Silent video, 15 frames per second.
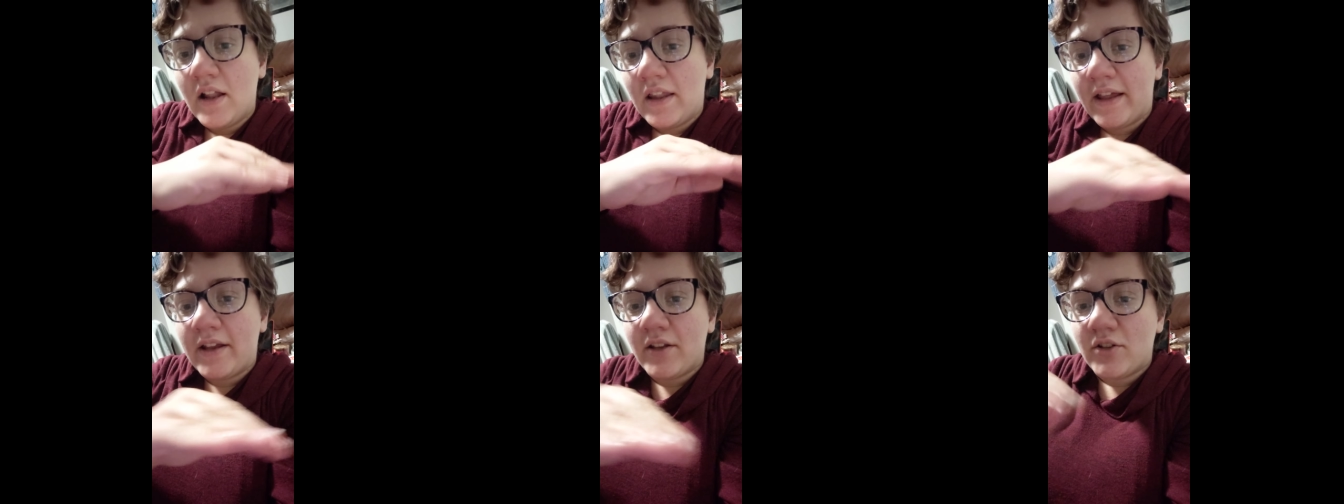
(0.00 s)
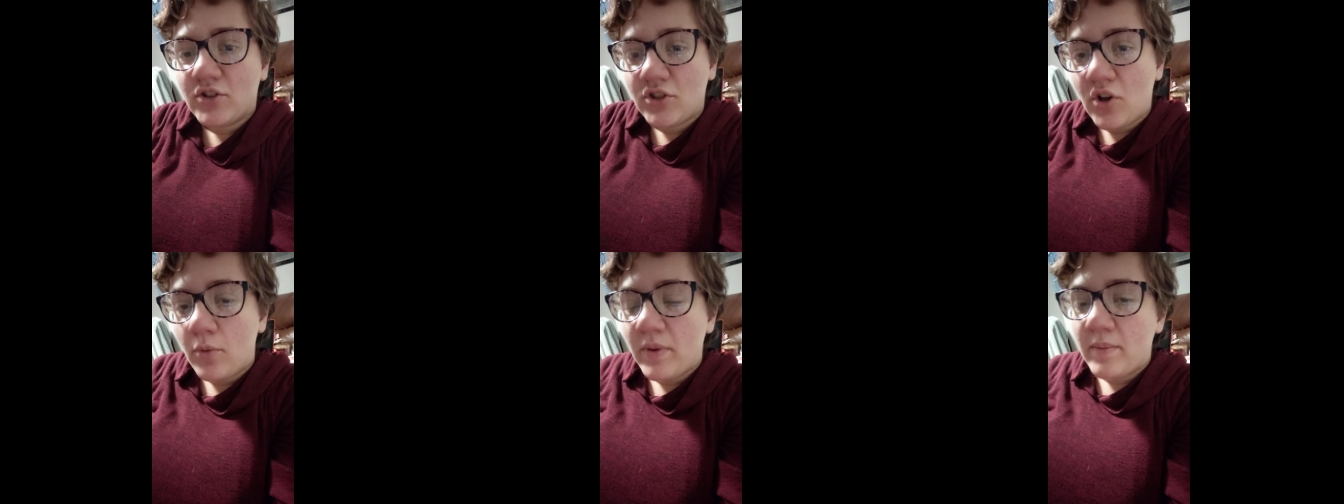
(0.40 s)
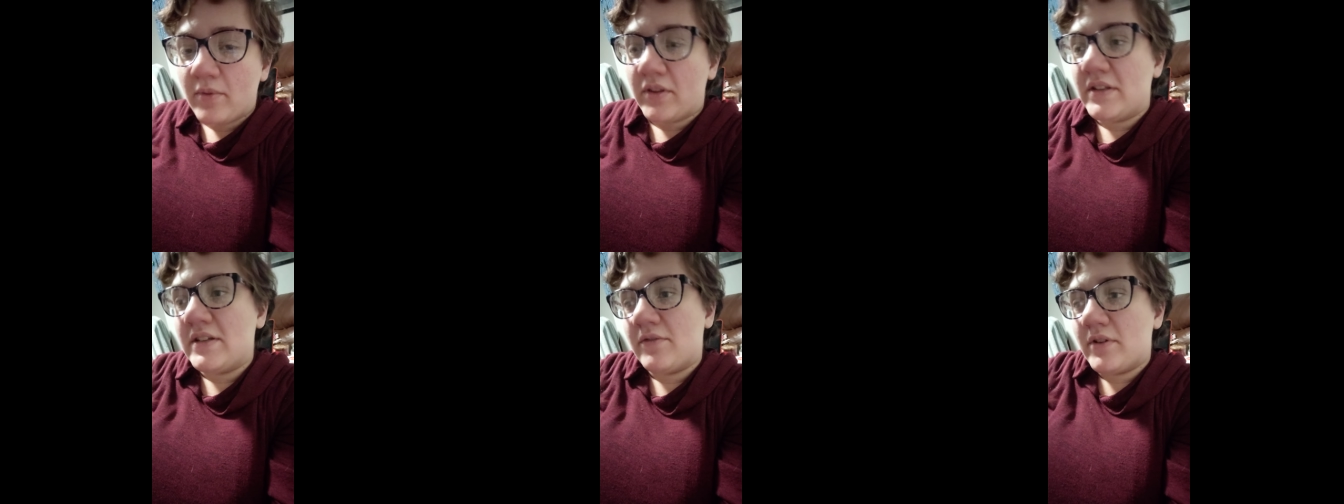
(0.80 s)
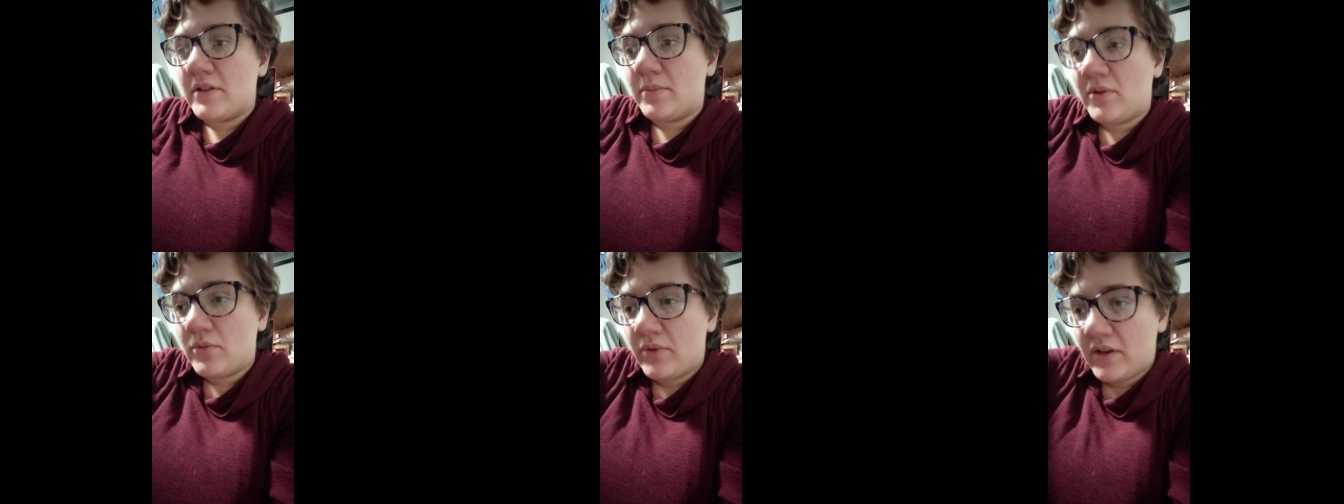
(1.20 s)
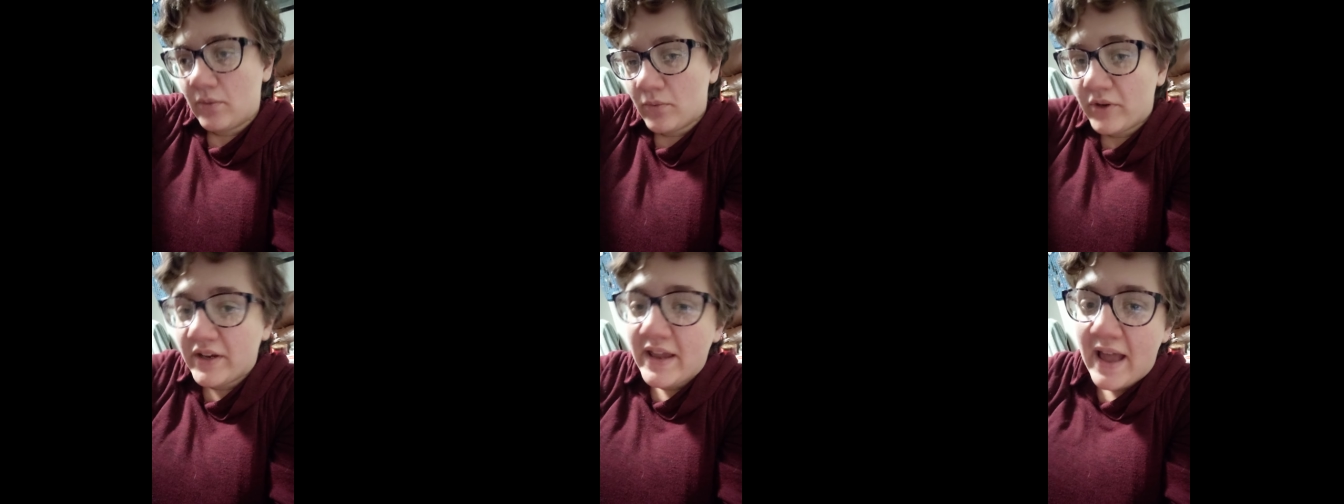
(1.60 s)
like show people the difference
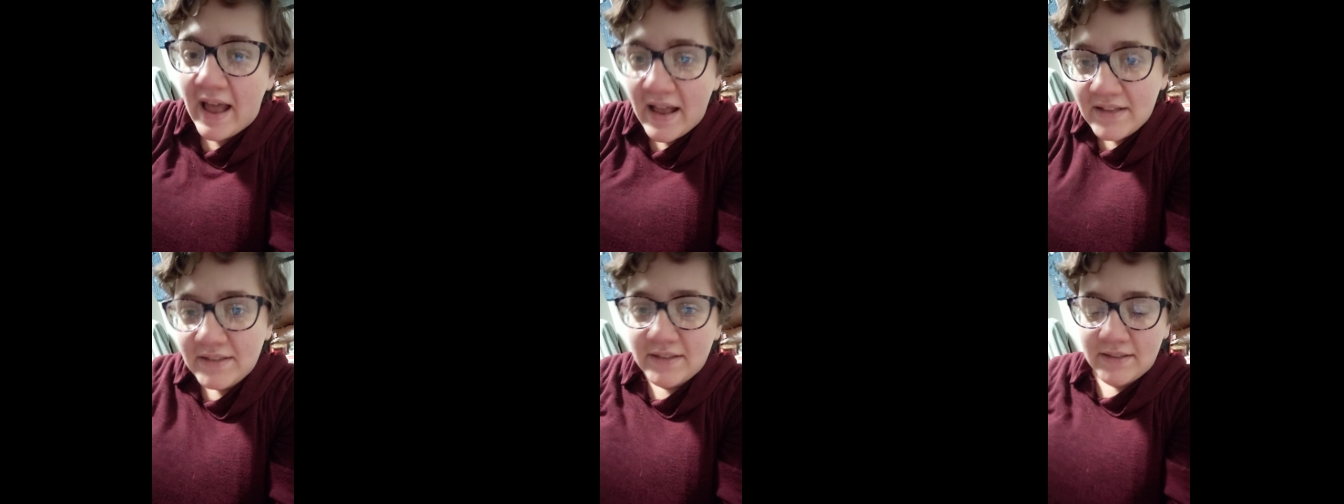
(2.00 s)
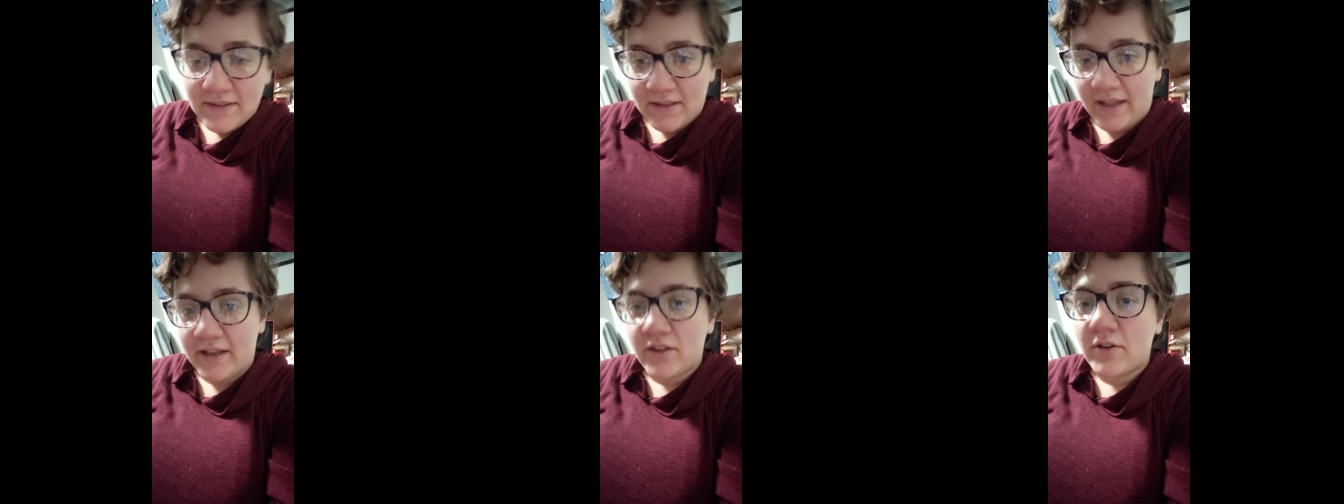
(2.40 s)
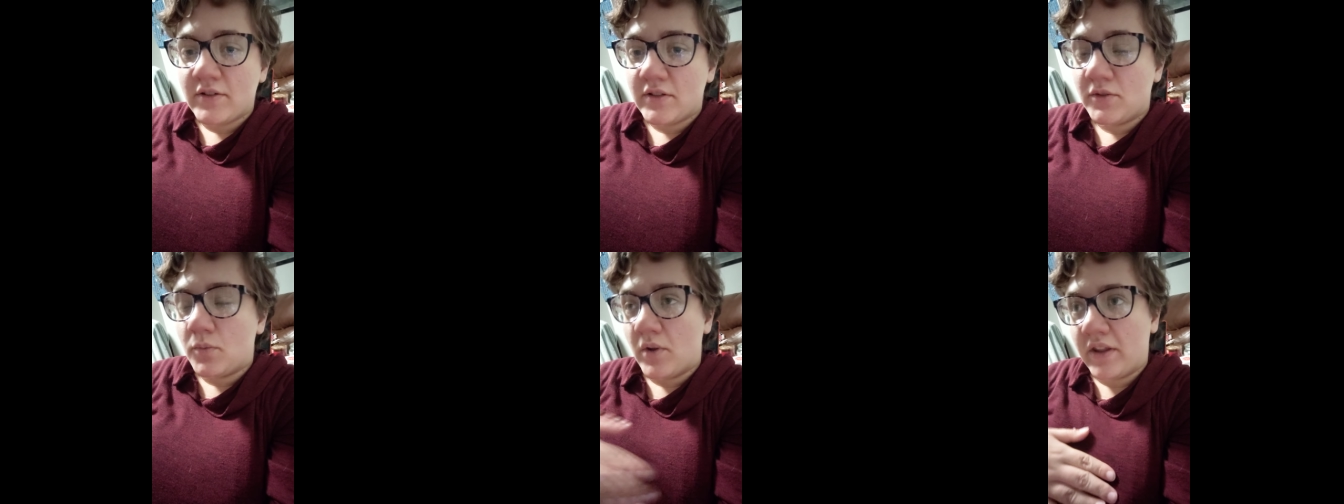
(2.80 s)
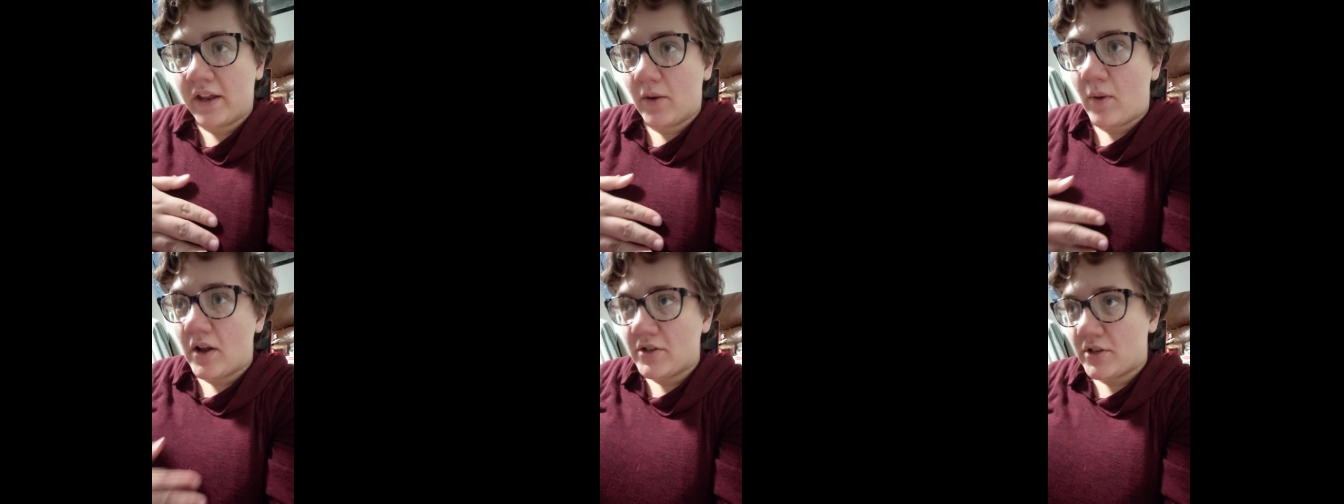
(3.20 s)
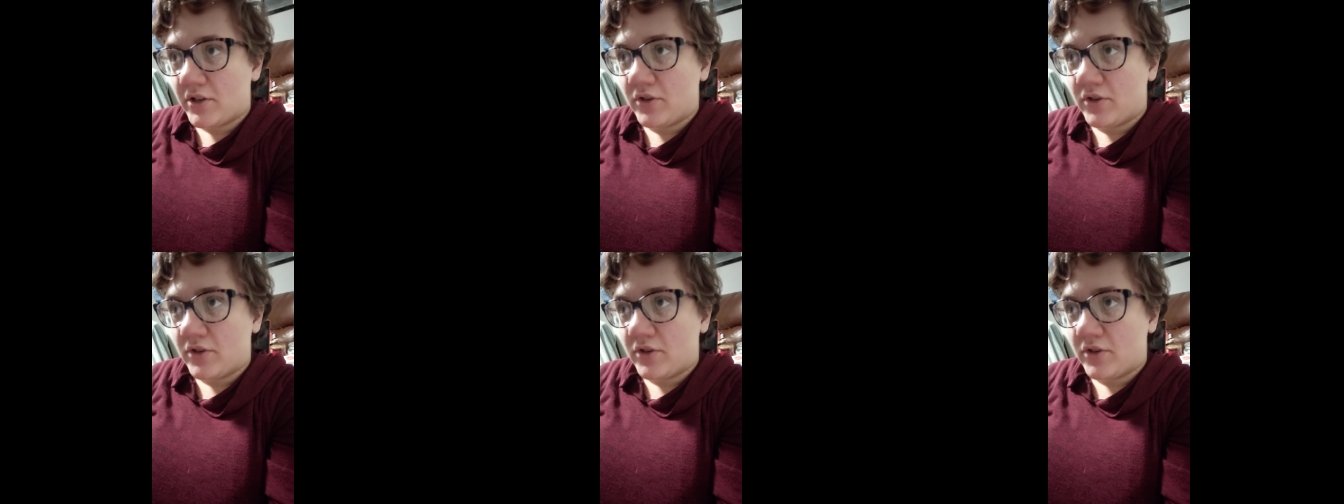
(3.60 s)
between recasts. Like there's this one lady I watch